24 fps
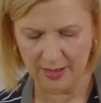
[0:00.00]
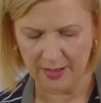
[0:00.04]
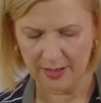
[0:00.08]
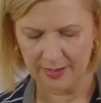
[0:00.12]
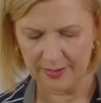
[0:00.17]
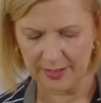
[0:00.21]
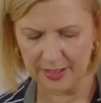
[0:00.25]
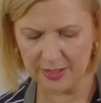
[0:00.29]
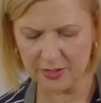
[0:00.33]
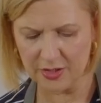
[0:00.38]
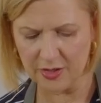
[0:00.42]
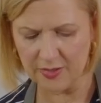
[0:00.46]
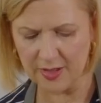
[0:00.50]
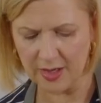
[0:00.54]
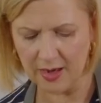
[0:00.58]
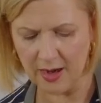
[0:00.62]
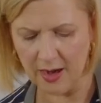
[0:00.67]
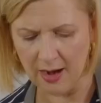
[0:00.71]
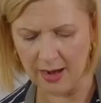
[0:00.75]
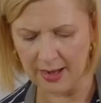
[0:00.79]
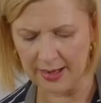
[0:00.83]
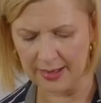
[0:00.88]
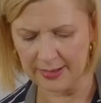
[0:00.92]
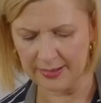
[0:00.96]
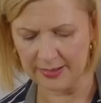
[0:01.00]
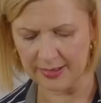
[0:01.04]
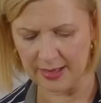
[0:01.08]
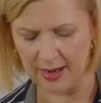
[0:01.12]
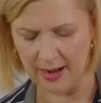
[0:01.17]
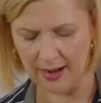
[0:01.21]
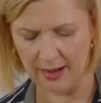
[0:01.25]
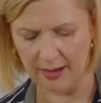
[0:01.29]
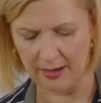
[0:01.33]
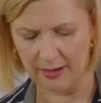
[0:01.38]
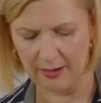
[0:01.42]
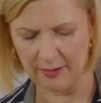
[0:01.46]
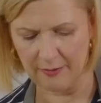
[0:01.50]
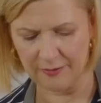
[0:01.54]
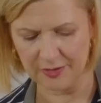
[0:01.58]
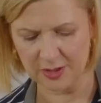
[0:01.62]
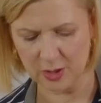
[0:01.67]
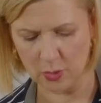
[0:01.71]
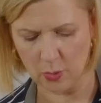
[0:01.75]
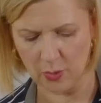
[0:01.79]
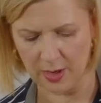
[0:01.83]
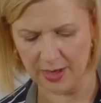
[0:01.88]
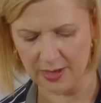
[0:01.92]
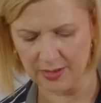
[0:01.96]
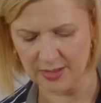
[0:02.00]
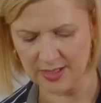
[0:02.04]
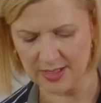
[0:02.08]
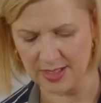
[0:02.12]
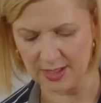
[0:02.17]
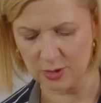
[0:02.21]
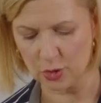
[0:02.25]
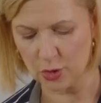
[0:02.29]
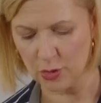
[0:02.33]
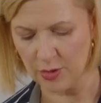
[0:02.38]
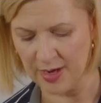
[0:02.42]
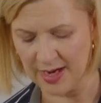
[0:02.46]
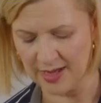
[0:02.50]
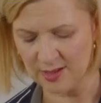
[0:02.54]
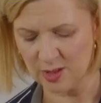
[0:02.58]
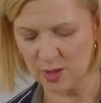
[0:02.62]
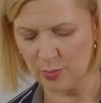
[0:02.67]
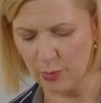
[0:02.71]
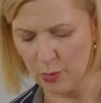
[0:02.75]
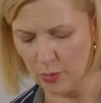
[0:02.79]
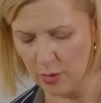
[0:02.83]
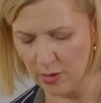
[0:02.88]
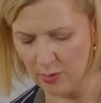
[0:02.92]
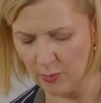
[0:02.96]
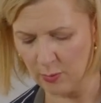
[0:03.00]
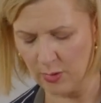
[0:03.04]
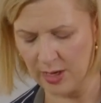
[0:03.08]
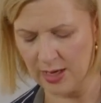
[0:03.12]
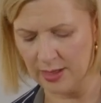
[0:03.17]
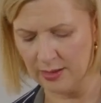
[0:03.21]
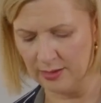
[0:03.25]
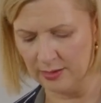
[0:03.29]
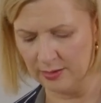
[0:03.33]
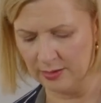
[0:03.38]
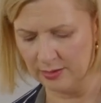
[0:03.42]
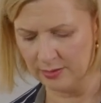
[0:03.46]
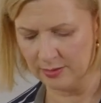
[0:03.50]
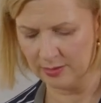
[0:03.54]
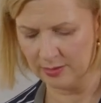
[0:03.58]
These are the kind of squares that transport well.